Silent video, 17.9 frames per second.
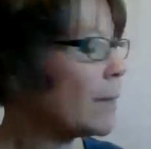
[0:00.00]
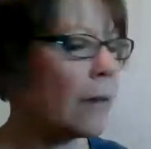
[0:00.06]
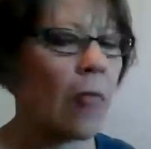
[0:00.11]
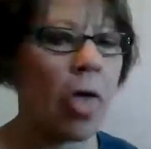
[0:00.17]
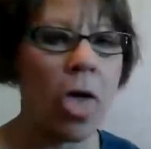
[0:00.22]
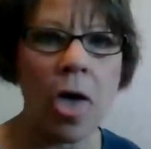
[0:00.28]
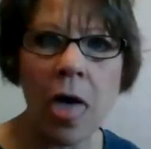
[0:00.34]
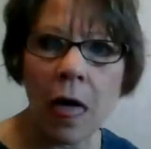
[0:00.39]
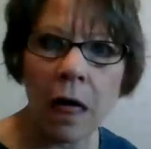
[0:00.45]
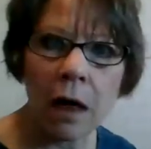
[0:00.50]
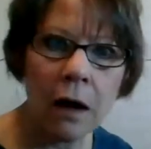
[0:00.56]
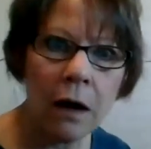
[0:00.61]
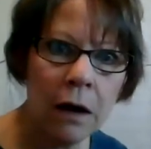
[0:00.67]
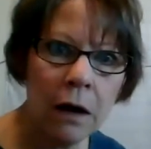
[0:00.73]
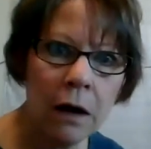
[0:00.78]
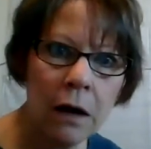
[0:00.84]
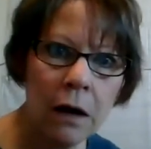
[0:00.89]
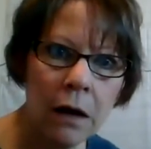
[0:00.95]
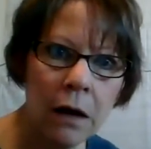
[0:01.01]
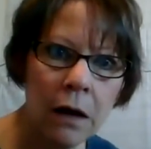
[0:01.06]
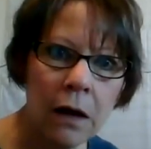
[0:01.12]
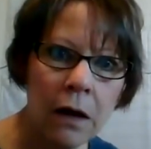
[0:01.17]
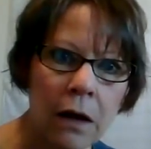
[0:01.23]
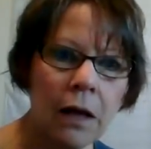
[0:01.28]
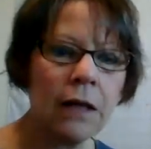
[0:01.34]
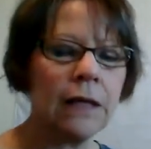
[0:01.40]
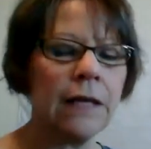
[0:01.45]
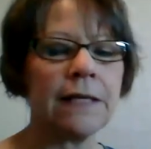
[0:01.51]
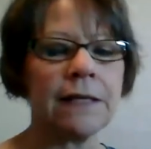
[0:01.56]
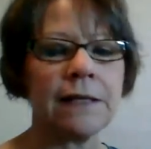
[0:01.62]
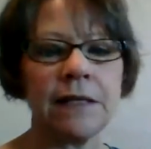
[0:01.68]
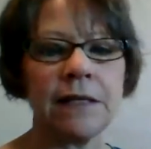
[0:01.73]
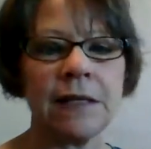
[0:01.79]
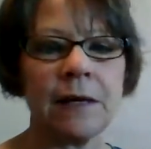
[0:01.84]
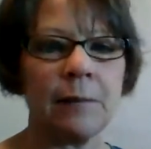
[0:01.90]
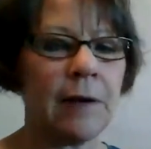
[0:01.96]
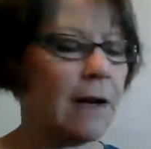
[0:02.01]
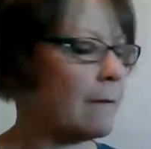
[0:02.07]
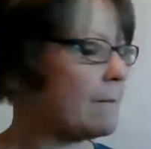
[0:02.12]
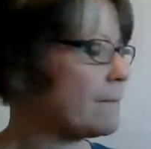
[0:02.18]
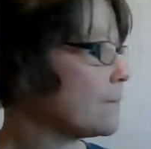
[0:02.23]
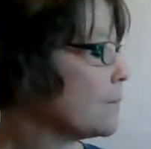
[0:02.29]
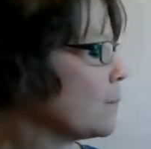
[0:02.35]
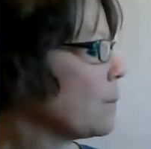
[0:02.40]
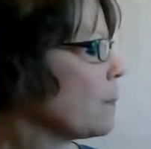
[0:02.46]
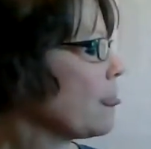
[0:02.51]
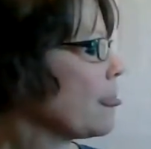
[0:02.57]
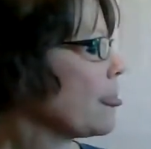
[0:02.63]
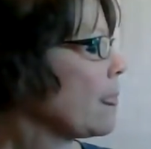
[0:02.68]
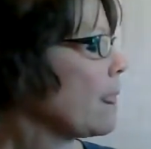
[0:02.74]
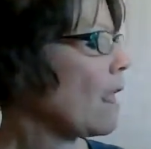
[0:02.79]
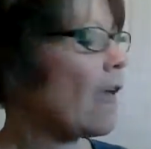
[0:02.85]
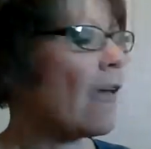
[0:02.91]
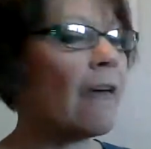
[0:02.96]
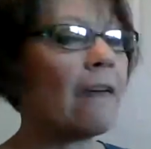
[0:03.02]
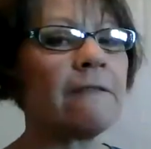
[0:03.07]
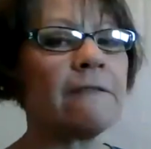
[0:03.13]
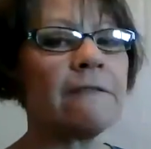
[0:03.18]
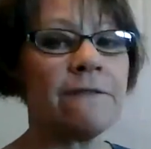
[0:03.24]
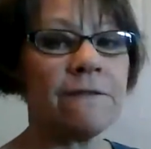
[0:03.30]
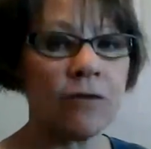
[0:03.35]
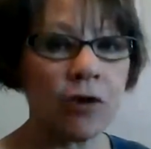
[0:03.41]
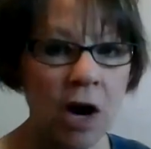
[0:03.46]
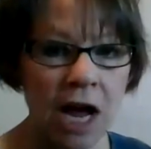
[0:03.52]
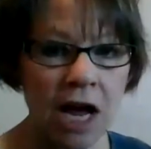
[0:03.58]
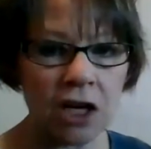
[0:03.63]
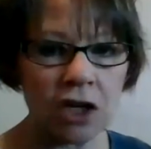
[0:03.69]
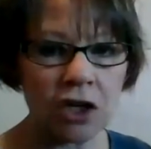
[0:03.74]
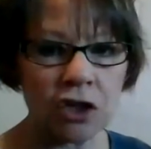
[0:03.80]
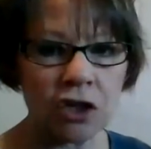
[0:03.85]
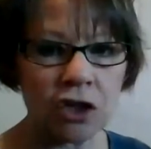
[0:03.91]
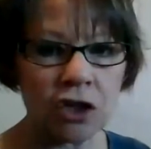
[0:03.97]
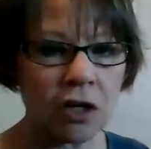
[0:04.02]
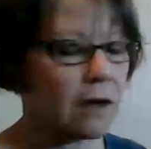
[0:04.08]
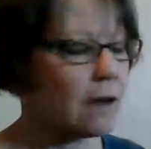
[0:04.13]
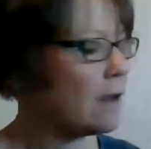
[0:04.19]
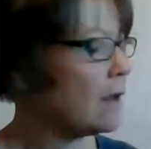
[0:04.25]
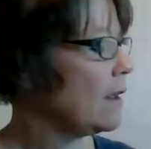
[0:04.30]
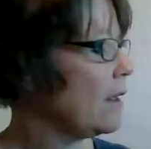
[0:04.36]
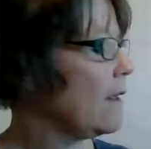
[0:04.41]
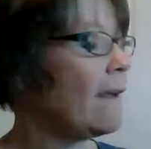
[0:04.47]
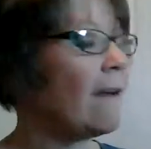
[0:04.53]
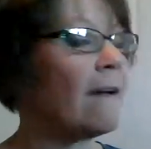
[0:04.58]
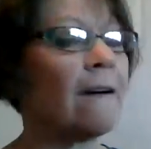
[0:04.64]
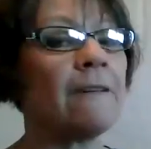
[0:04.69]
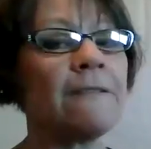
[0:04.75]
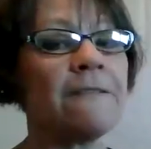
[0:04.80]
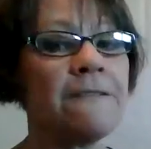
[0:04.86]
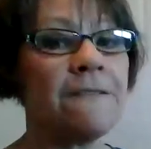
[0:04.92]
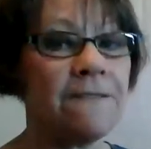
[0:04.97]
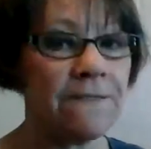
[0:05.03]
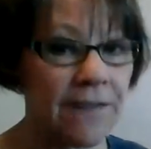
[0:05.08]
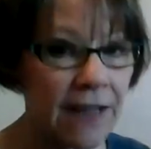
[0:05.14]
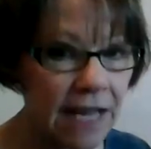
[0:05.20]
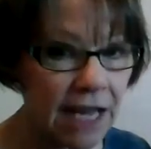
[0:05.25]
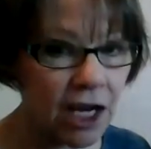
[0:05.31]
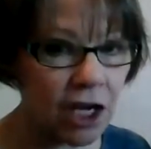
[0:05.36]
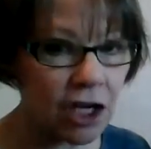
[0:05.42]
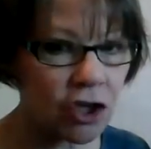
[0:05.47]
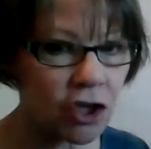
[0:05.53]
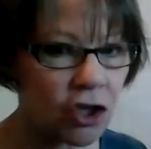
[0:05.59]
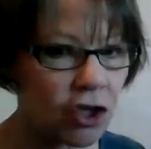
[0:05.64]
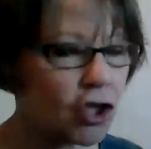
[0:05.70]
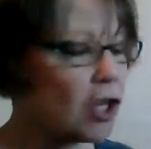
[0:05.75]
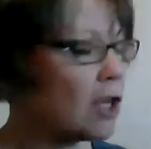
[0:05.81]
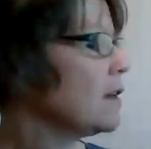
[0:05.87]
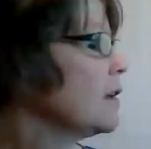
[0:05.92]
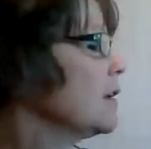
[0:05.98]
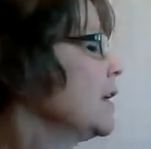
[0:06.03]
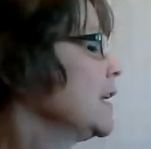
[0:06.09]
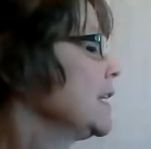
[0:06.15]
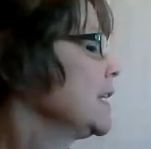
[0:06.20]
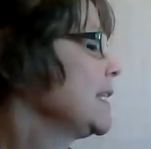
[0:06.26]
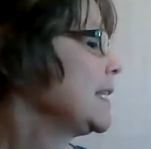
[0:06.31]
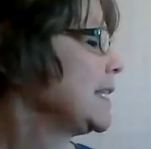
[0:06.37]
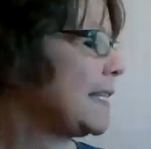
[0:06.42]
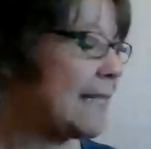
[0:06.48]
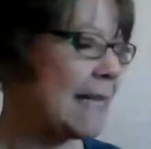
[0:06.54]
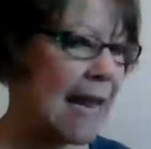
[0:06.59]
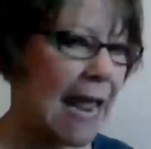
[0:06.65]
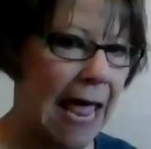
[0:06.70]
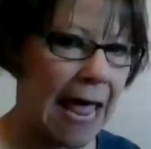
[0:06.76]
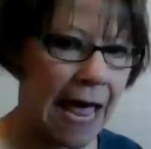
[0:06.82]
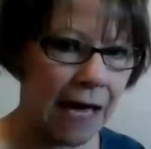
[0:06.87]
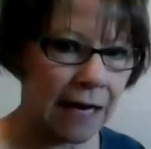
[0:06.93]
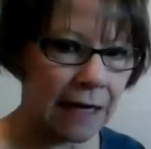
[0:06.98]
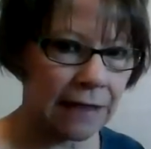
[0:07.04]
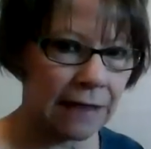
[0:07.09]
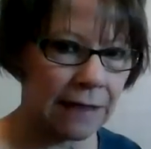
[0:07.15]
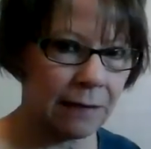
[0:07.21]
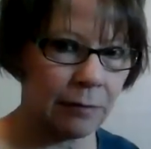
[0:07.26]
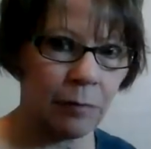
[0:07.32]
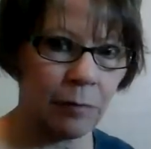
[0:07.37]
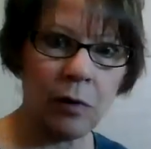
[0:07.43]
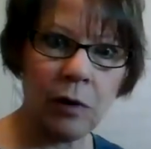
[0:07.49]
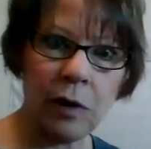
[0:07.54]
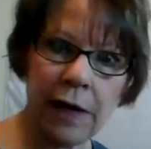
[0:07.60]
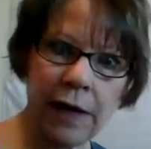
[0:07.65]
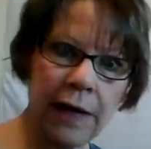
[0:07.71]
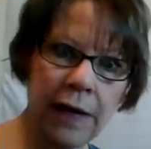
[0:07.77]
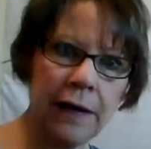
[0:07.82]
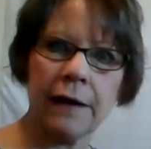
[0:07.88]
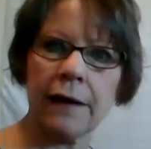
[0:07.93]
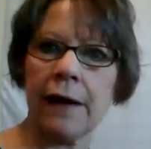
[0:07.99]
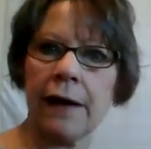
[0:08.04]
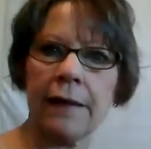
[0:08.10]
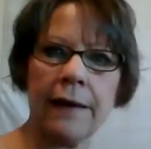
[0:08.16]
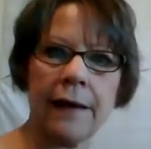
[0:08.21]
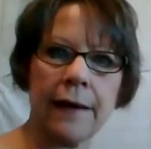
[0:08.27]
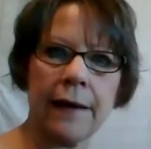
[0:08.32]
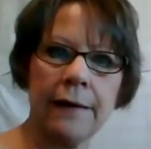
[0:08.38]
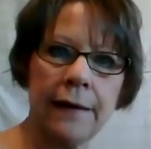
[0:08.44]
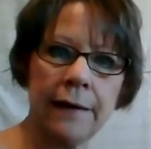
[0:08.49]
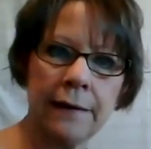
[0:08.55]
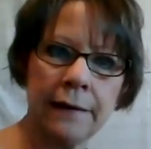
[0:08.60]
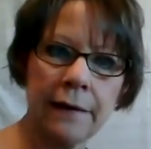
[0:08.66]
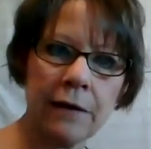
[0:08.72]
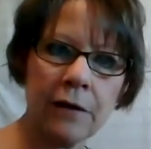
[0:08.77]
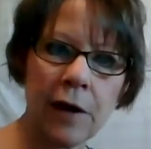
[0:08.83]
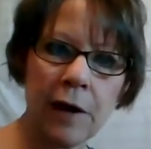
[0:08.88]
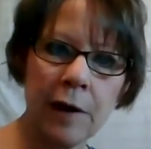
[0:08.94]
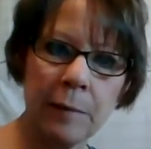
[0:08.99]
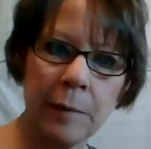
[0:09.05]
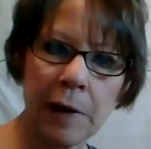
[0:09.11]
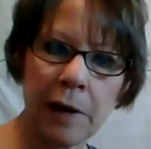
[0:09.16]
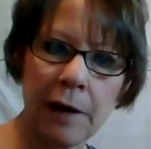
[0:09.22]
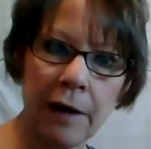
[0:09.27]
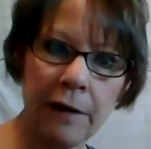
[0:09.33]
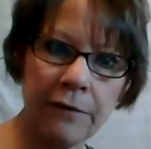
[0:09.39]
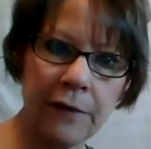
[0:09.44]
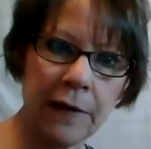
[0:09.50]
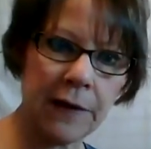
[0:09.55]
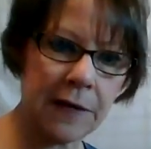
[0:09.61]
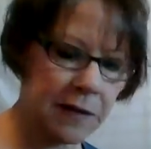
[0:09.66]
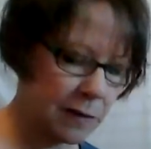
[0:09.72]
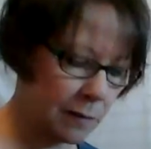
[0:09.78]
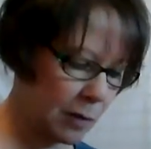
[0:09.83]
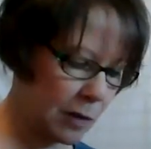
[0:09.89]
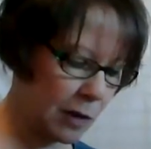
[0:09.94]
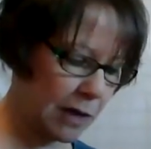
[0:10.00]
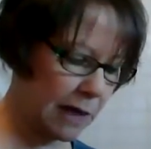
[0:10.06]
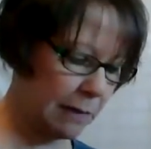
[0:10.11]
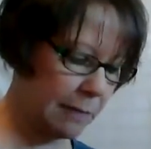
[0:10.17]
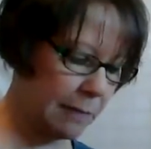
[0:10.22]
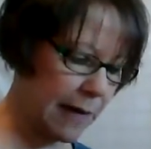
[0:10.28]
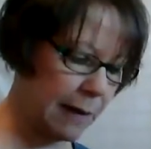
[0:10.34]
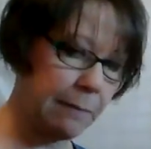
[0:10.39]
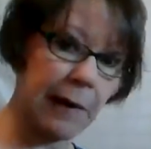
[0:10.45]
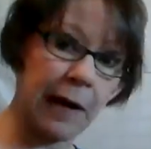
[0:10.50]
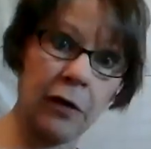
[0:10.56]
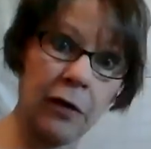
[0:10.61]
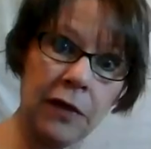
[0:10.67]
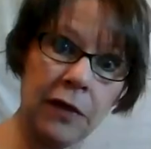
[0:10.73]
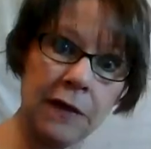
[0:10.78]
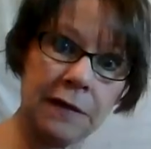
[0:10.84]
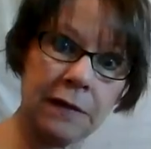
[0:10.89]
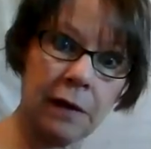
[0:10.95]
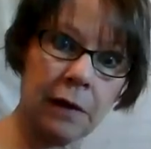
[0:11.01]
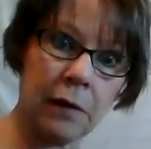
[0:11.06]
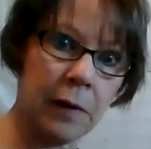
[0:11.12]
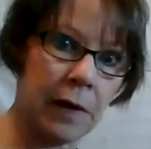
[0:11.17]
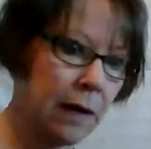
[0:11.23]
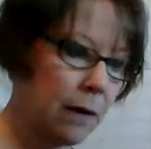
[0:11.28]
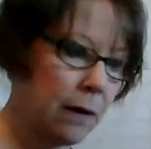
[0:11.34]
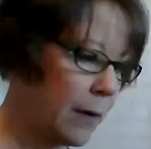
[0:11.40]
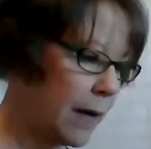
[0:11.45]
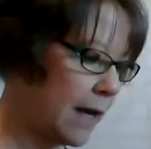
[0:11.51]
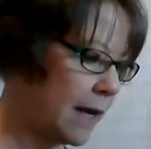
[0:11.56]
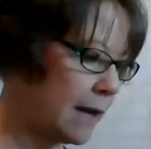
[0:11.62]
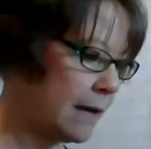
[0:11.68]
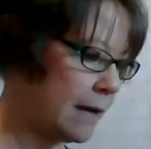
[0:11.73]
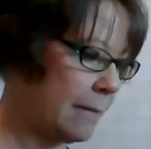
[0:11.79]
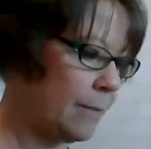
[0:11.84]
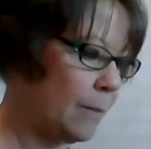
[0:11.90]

Ugh. Listen to me. Fresh fish snacks. Boy, I think I need another cup of coffee this morning. My mouth isn't quite awake.